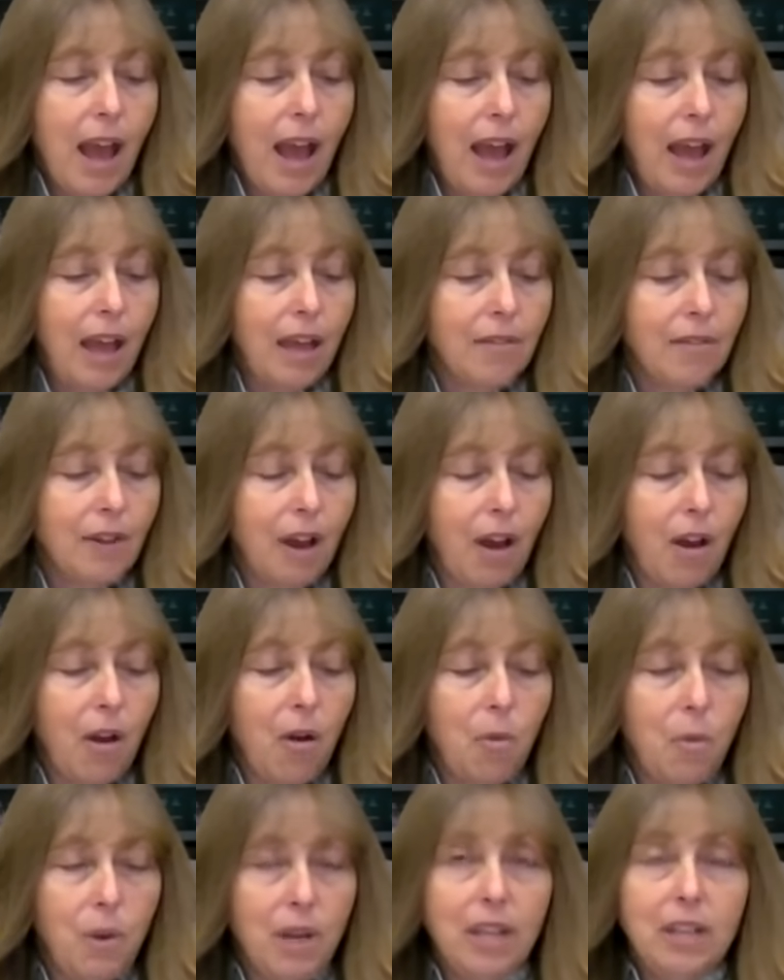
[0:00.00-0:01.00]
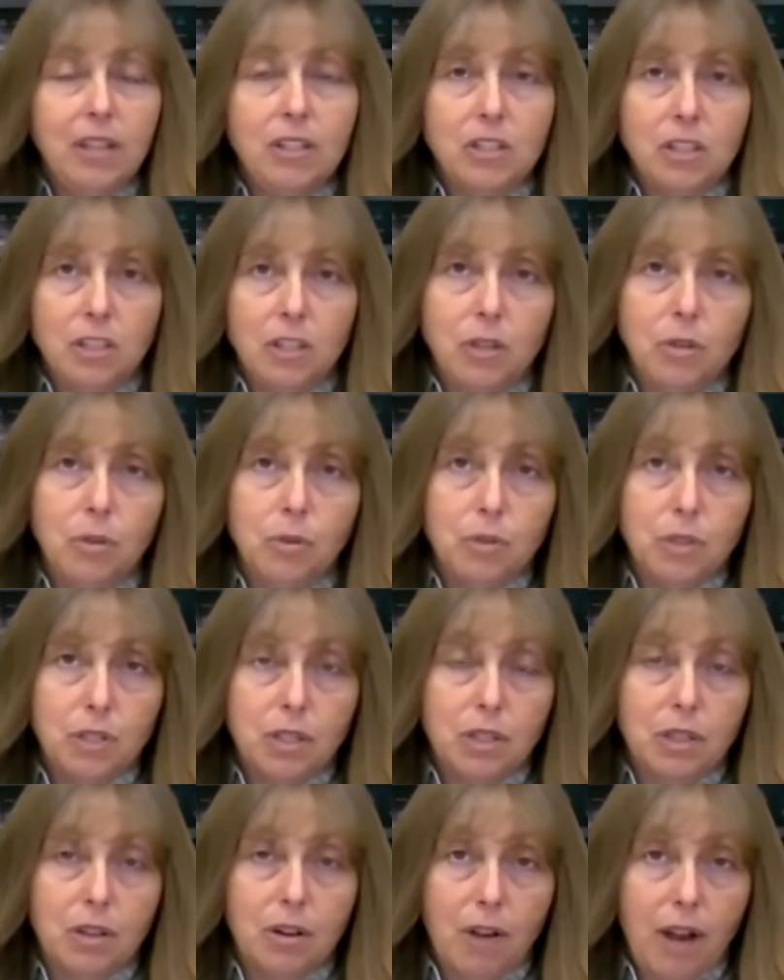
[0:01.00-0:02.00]
I have always
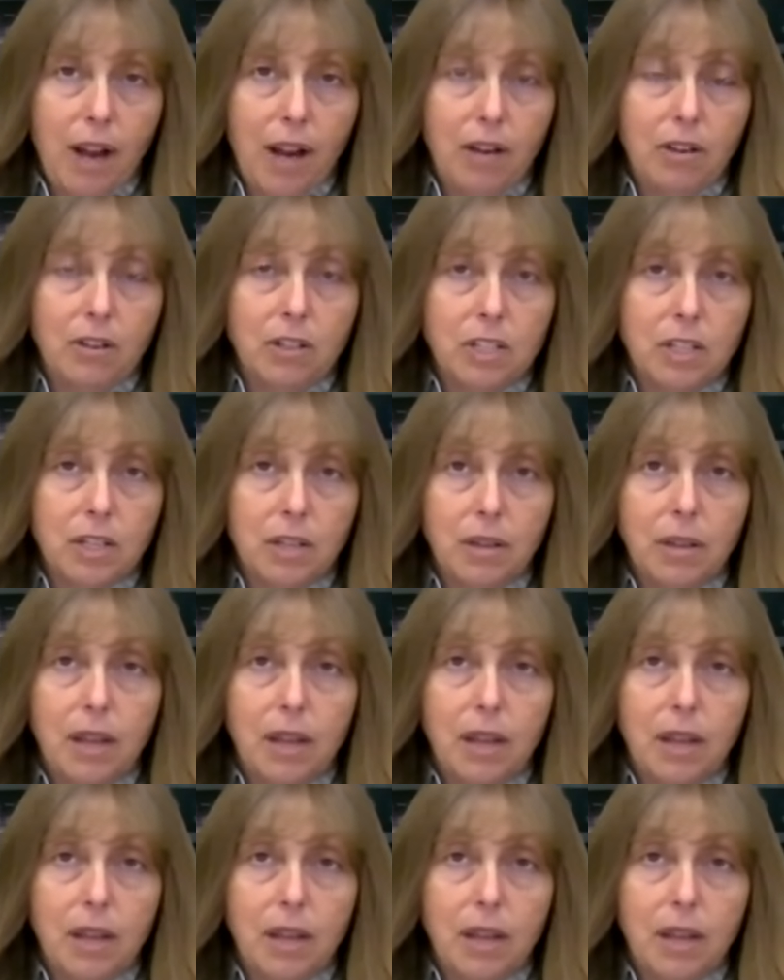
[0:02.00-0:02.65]
used the crackers.